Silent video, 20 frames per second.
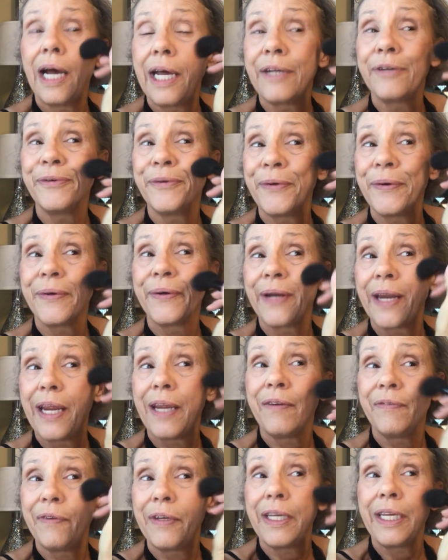I don't
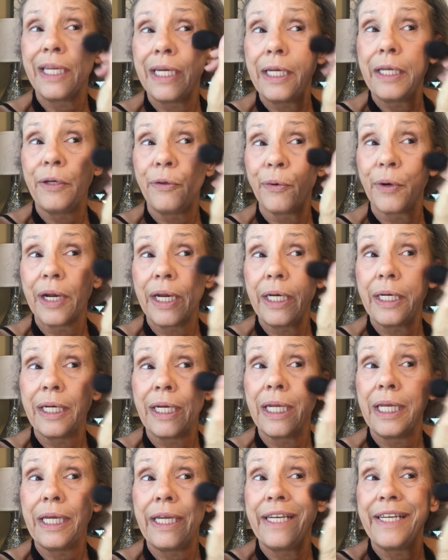have any
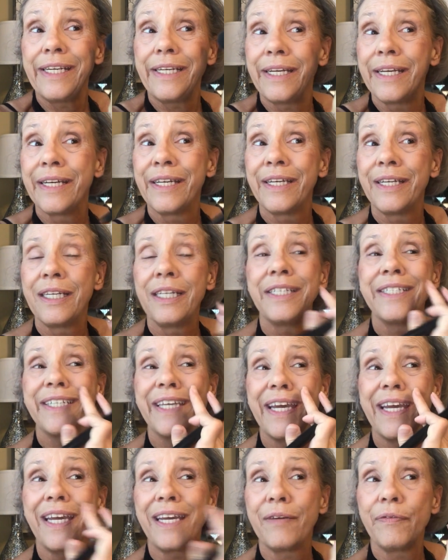great need
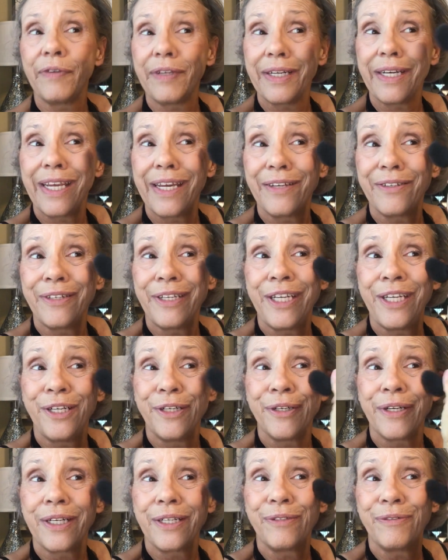to have it down
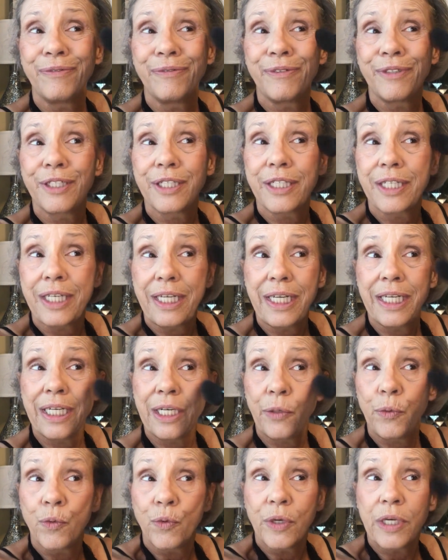here. I don't see
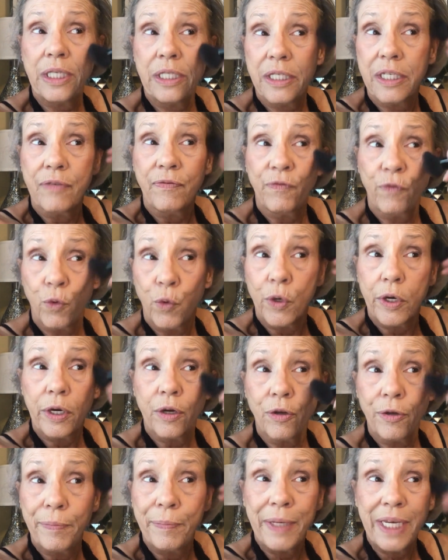any reason for
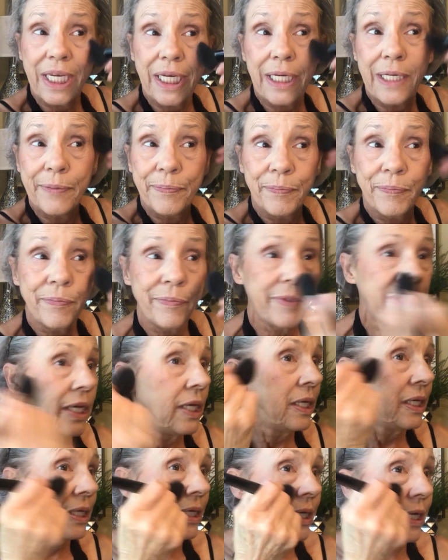it on me.
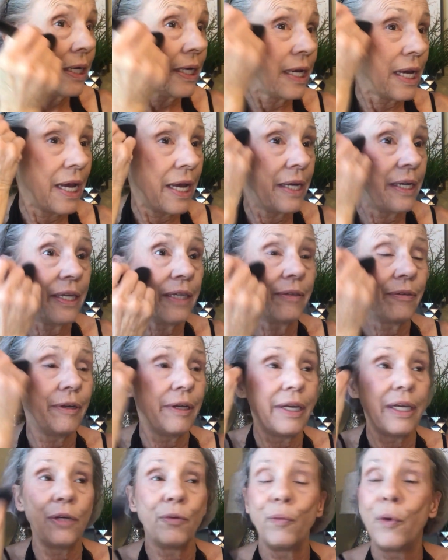Kind
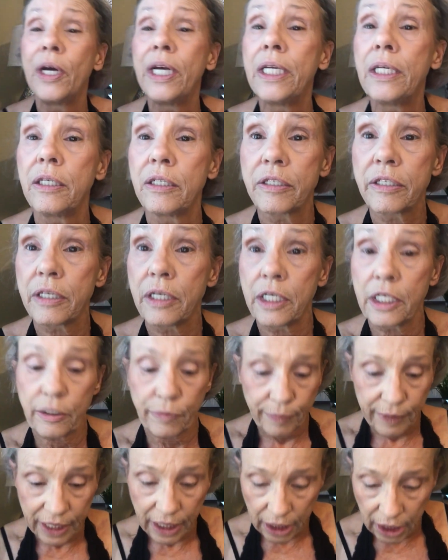of, in a way, looks a
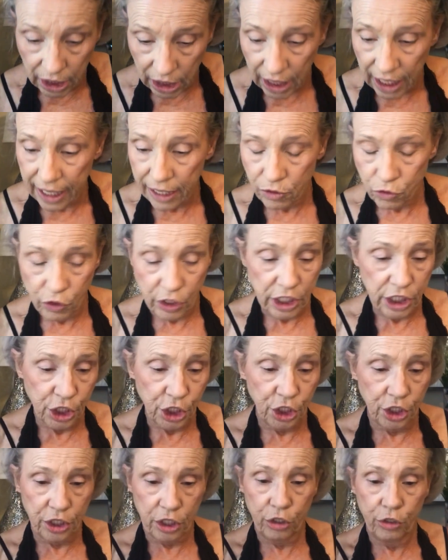little bit
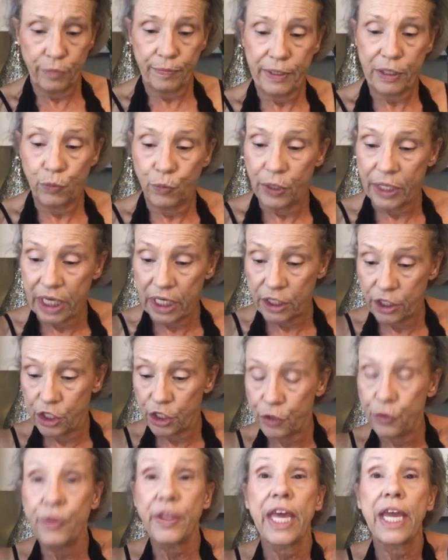clownish to me when I
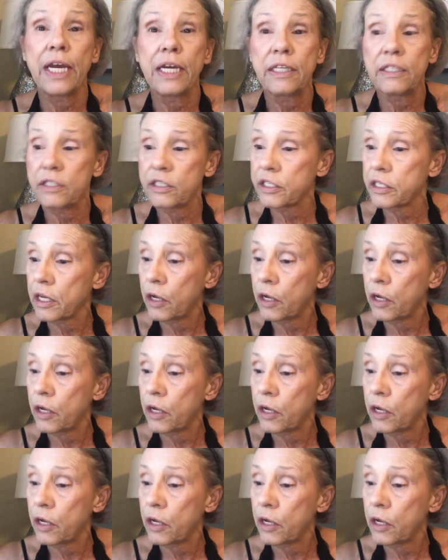do that.